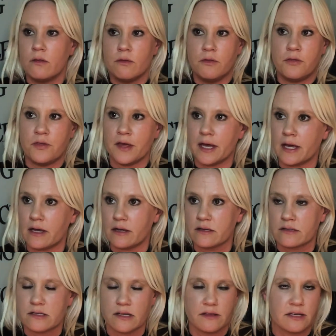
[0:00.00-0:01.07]

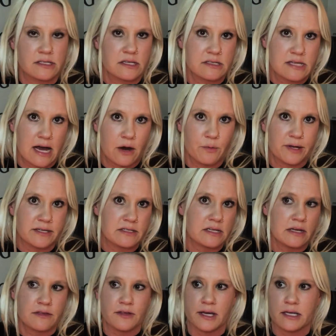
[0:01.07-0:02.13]
this is how we
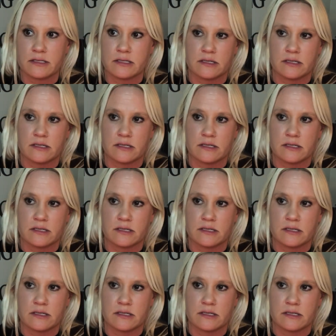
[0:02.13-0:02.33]
see things.